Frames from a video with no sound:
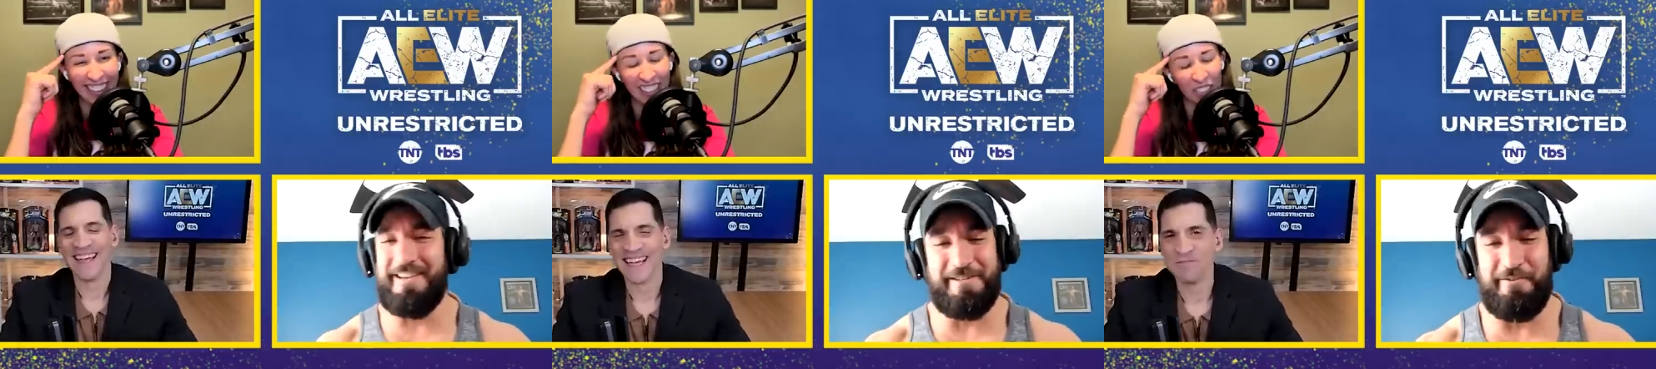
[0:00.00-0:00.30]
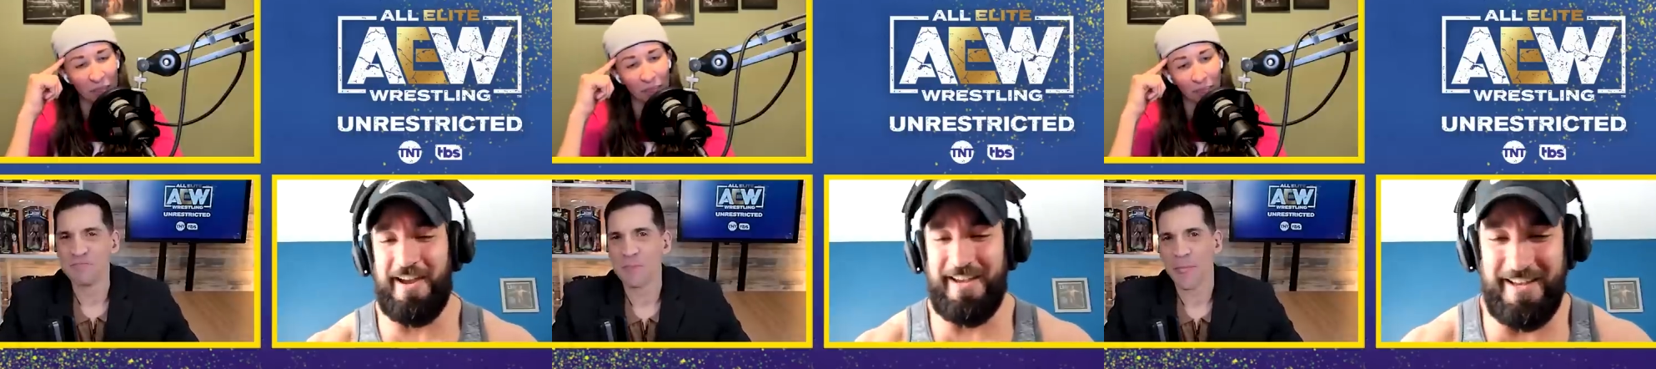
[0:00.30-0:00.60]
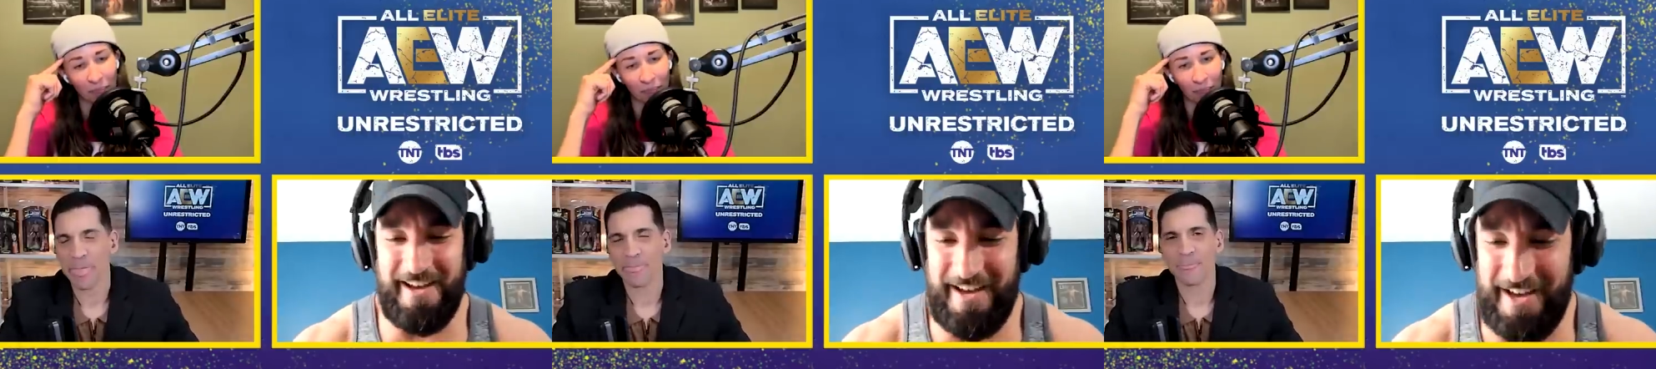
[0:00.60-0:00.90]
Speaker 1: is great.
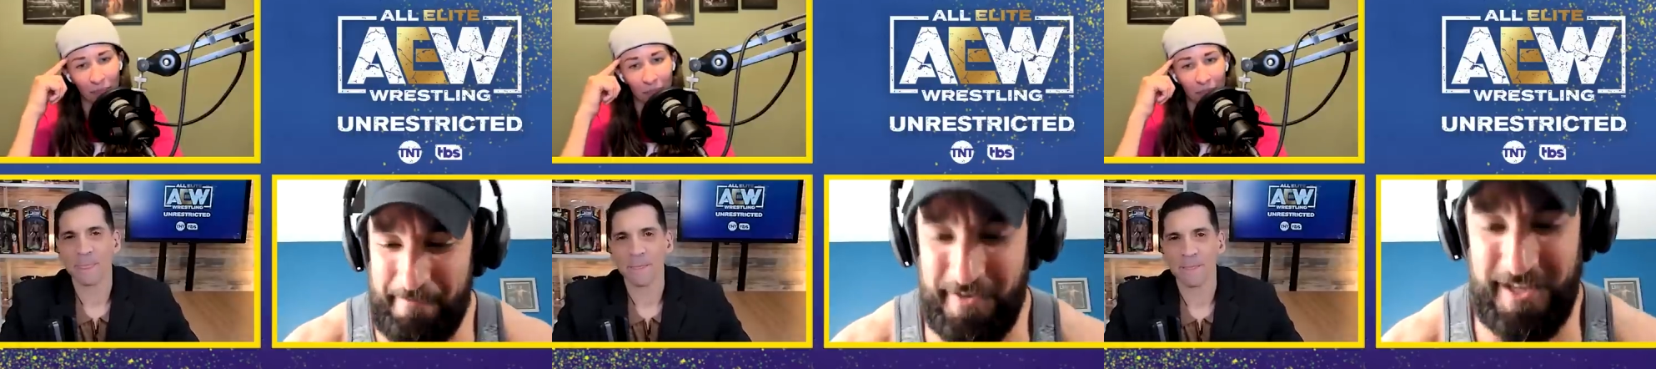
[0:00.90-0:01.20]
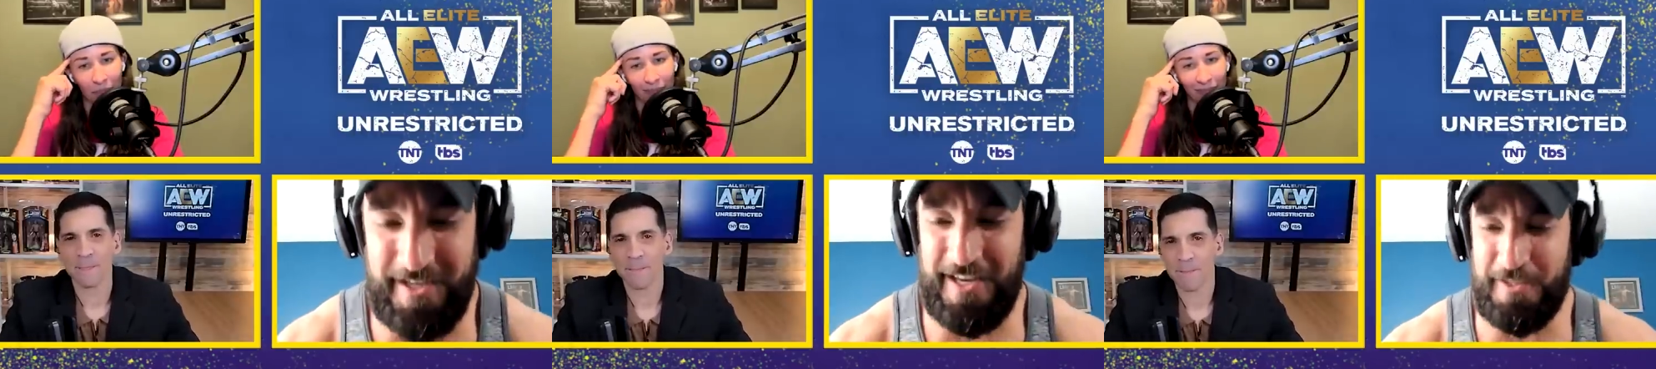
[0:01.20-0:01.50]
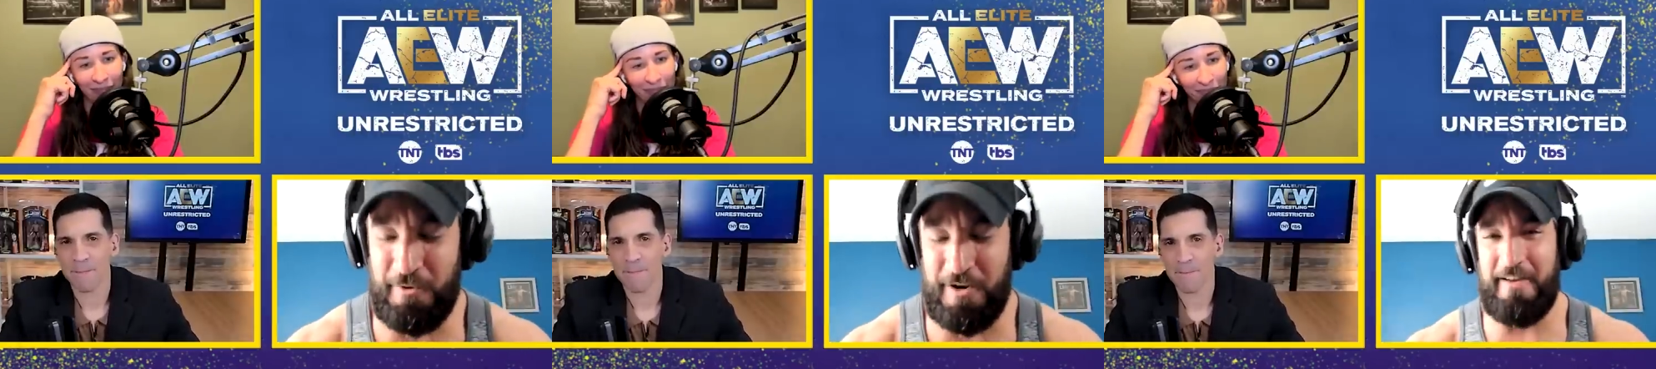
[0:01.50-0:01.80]
Um, he he's one
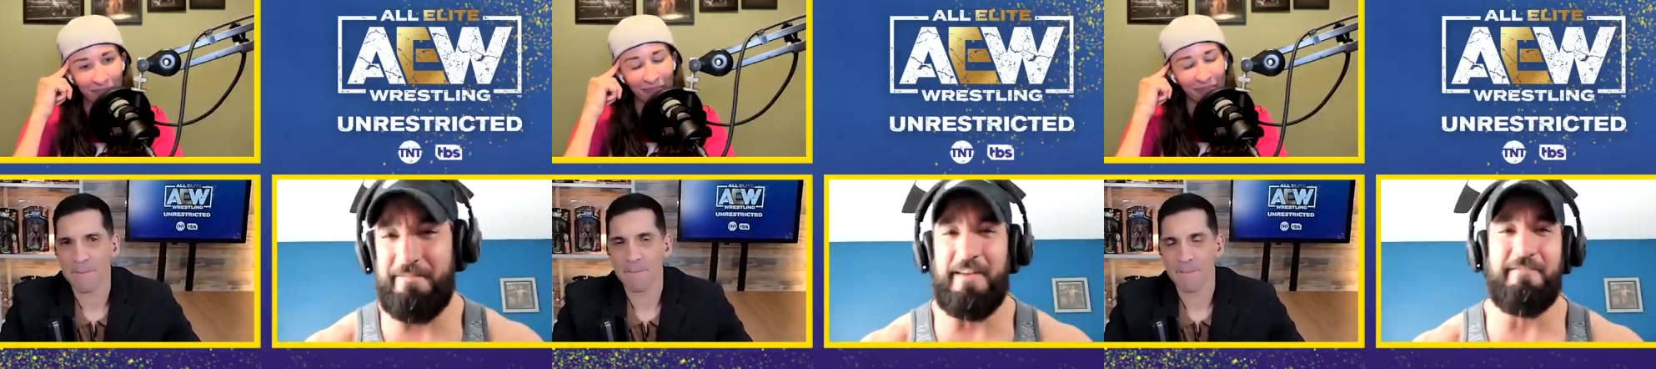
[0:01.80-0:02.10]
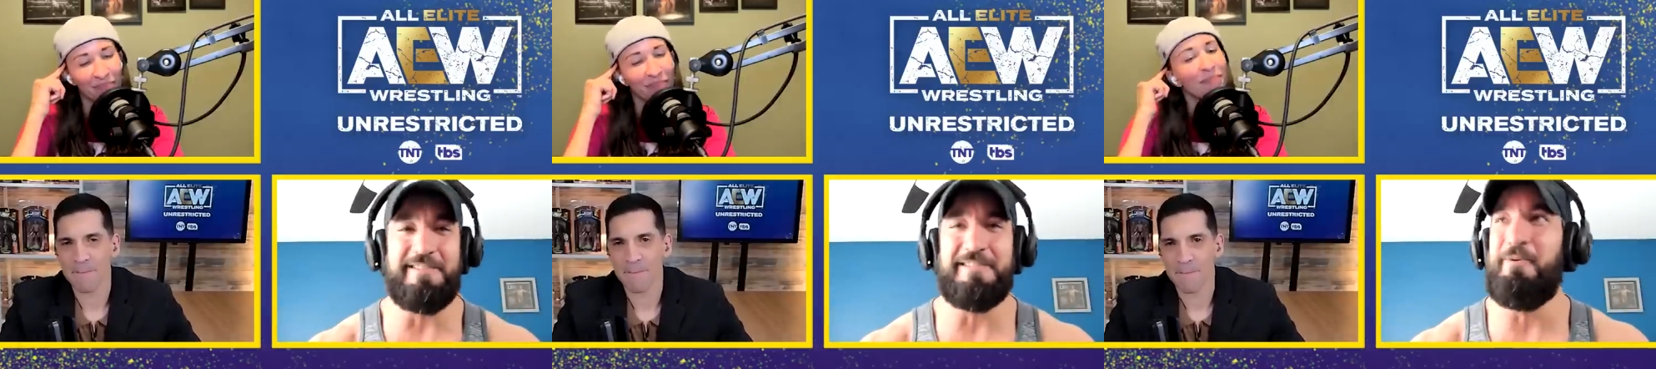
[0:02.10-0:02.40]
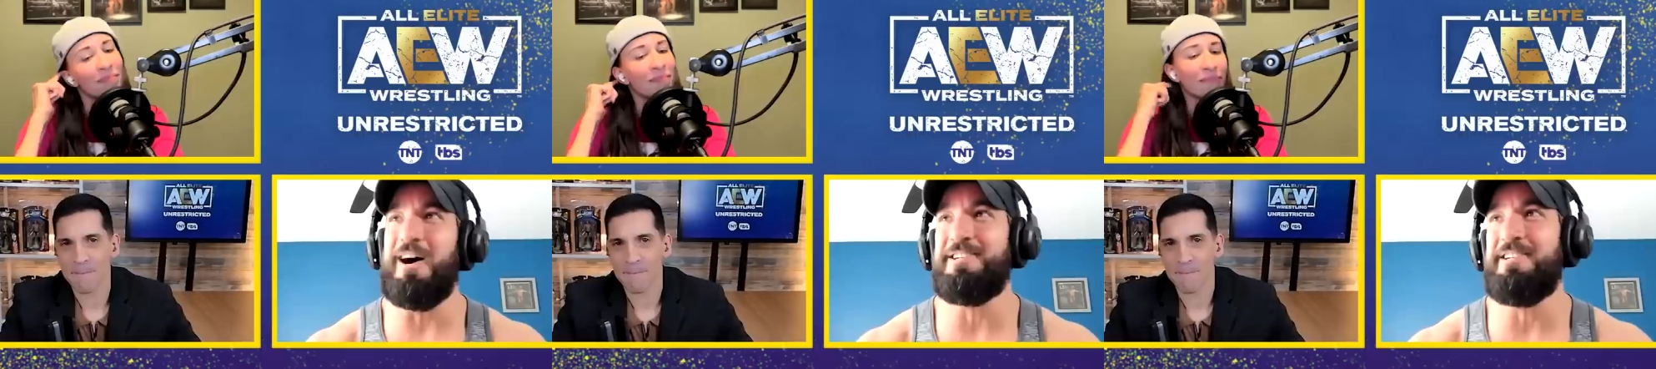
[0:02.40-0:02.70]
of my favorites to
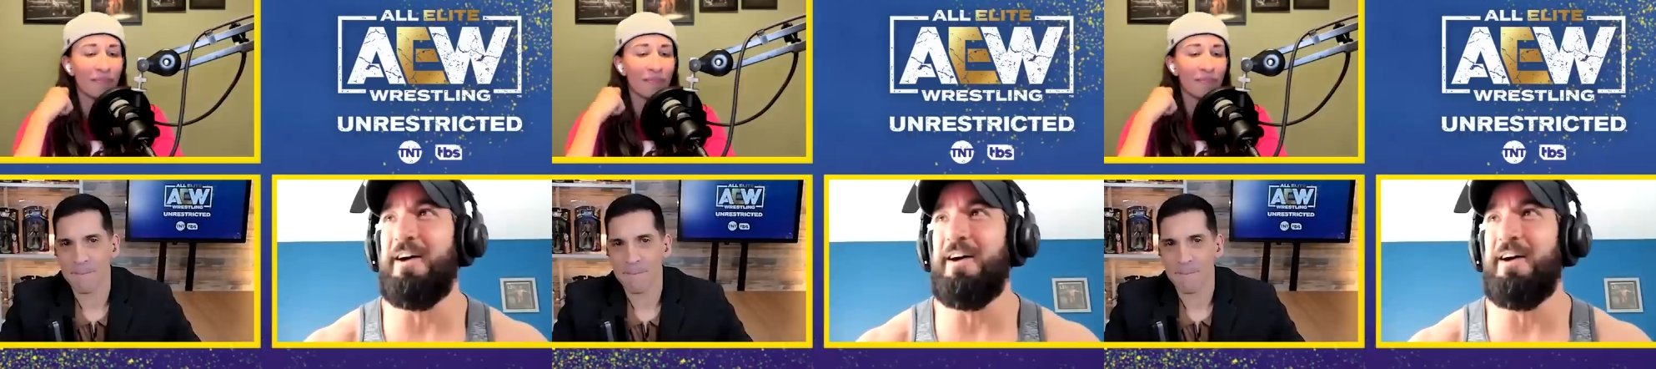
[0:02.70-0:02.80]
watch now.